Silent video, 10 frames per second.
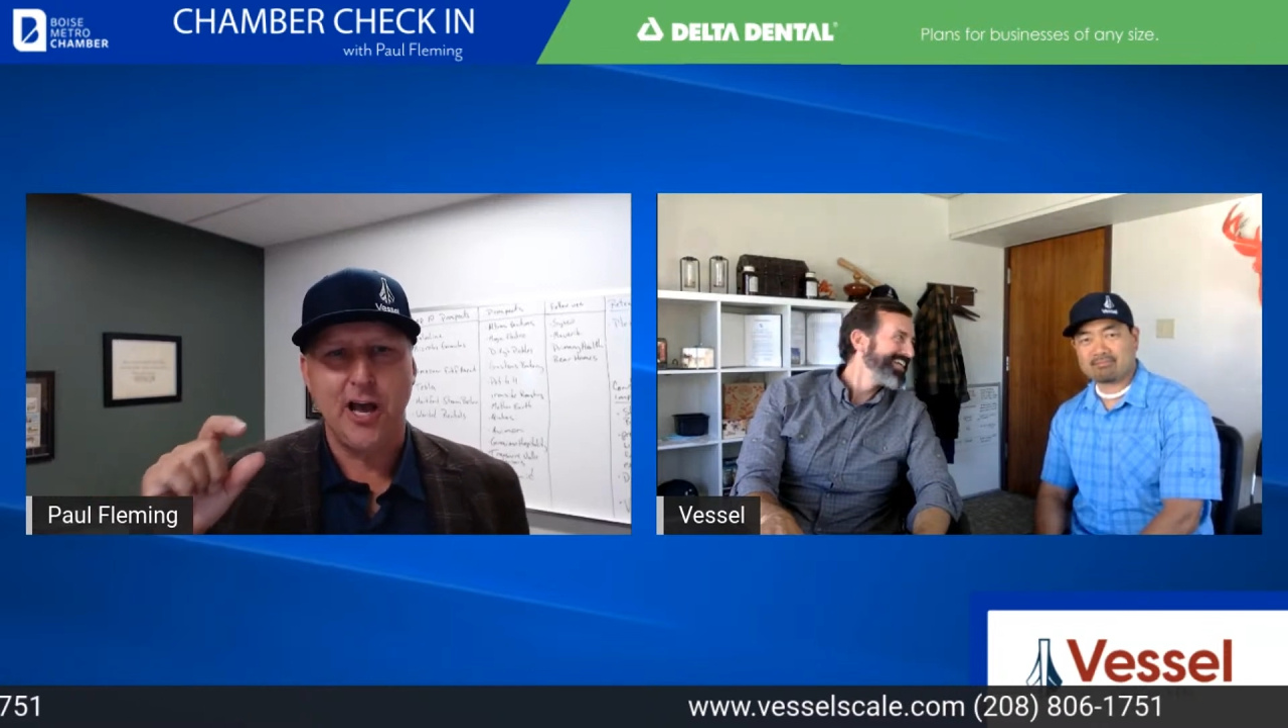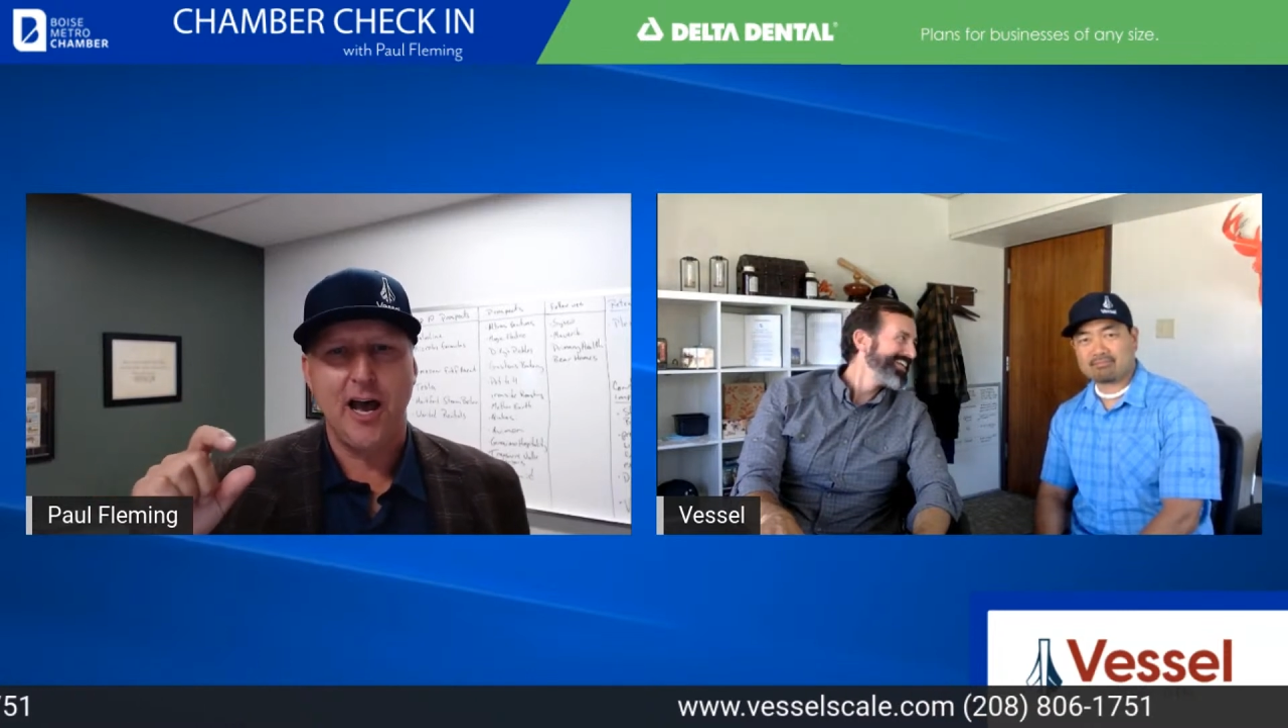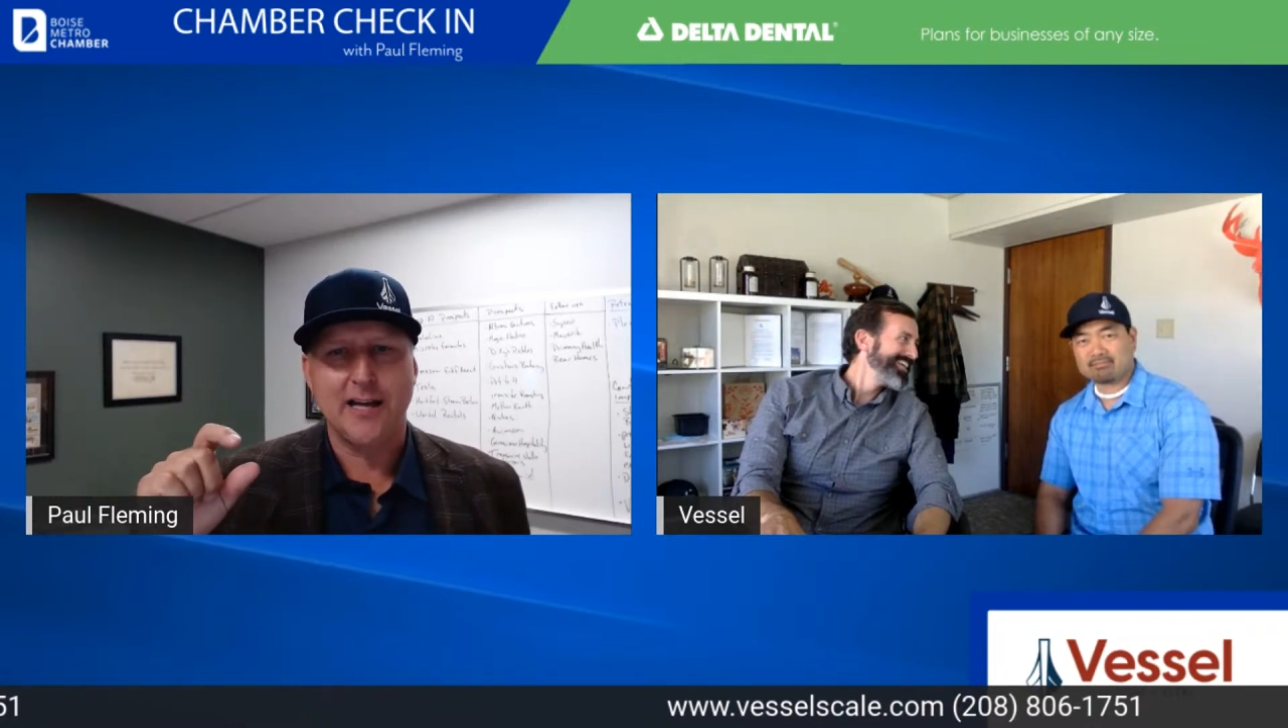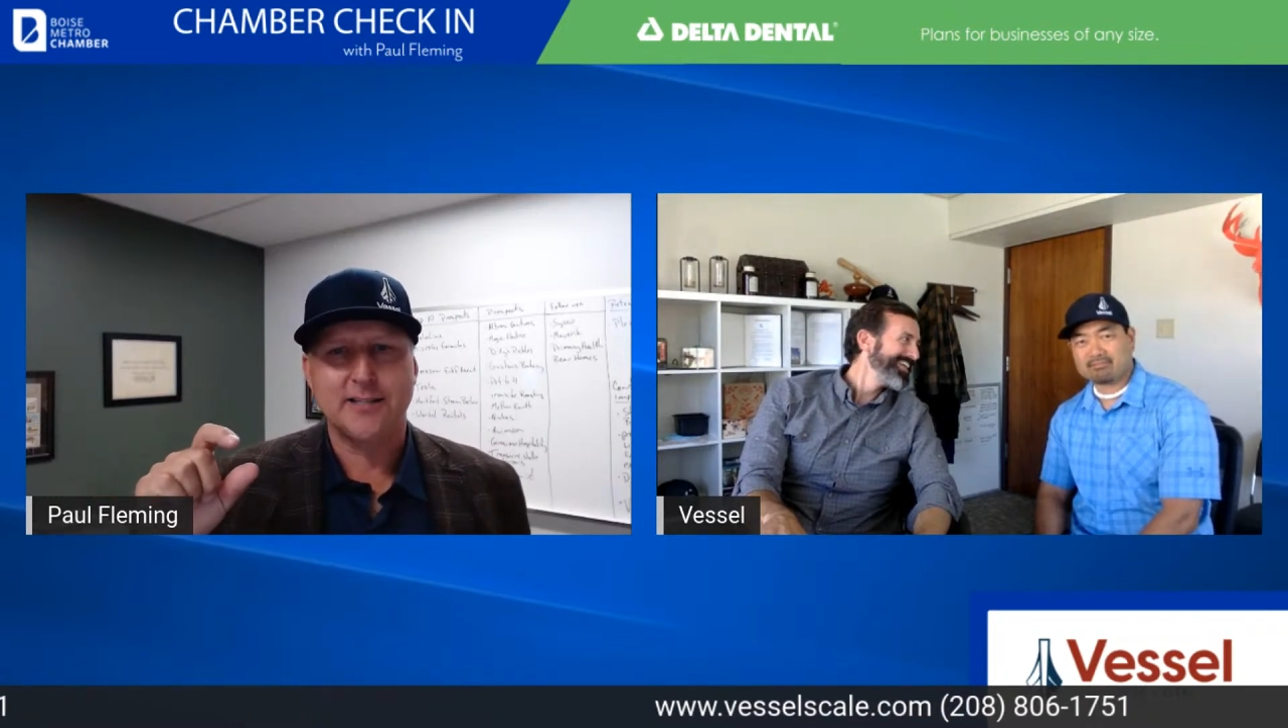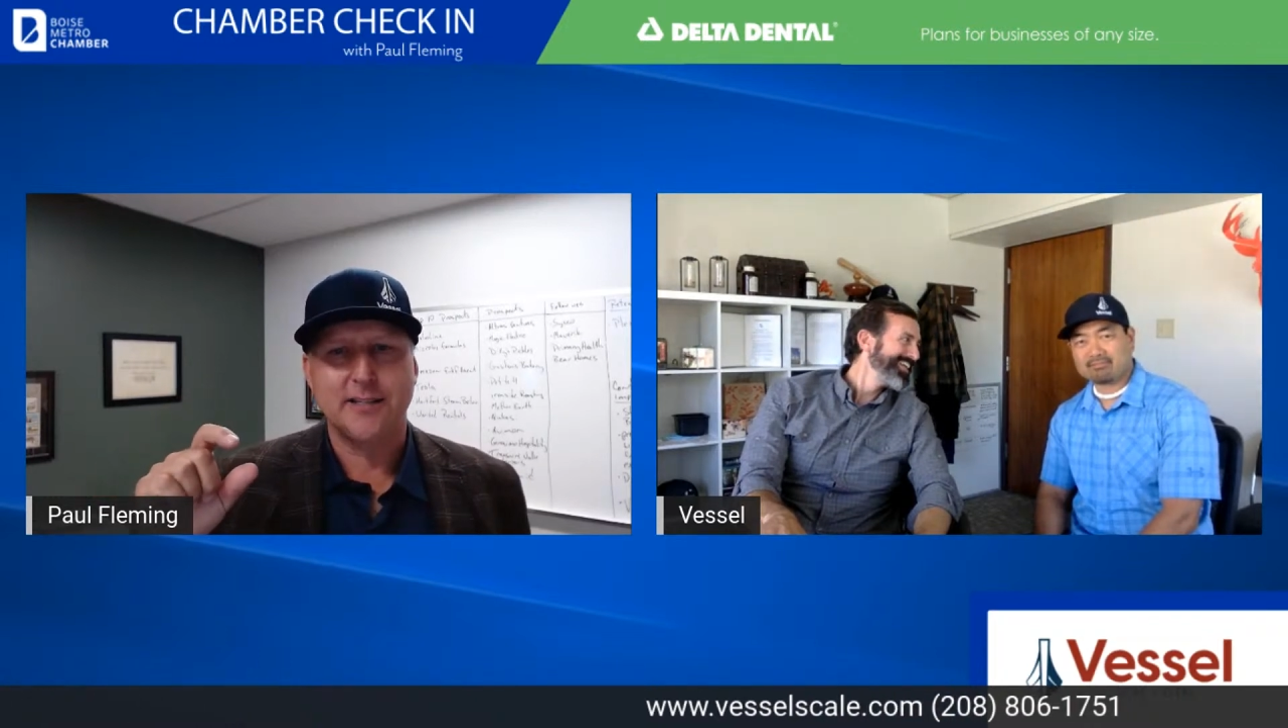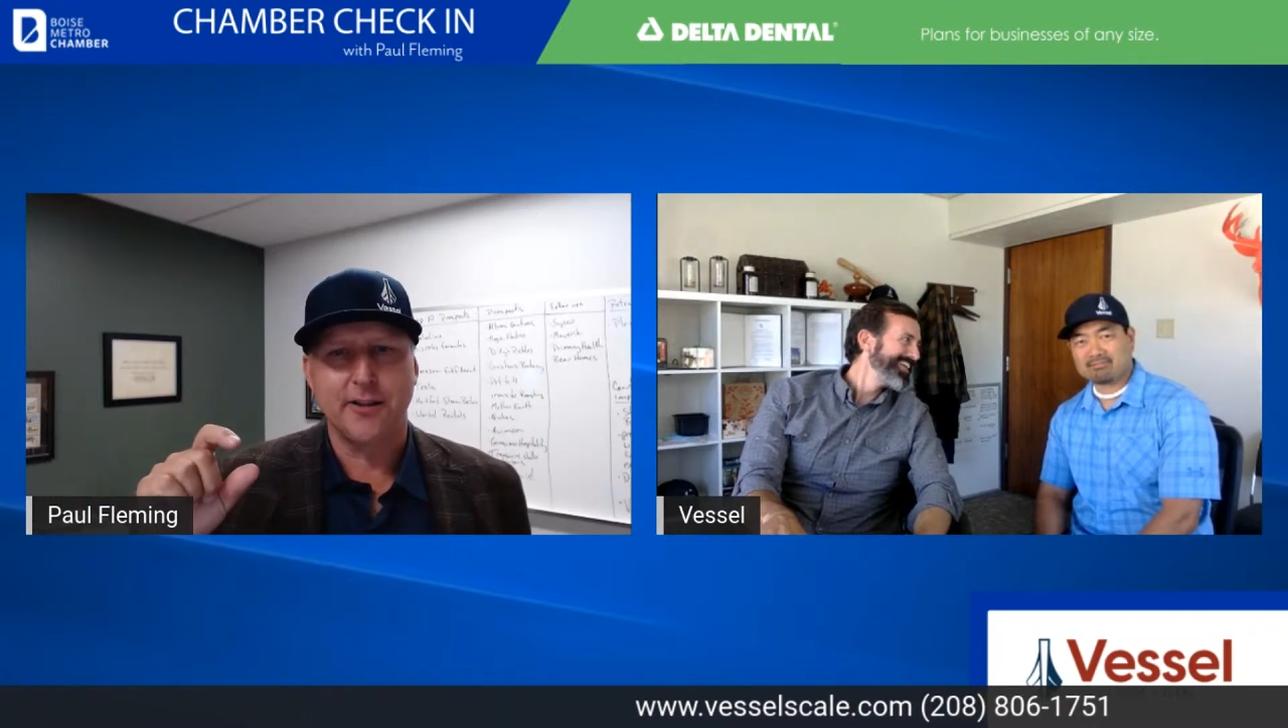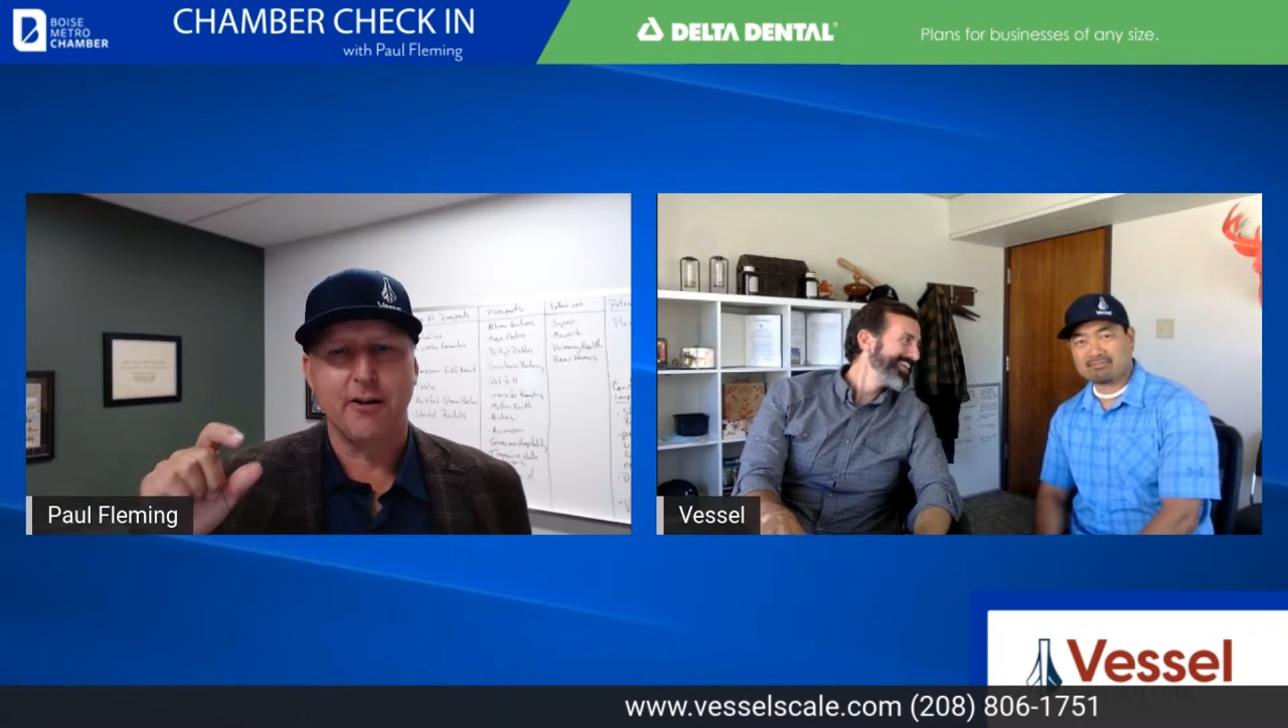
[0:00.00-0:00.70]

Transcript: lost,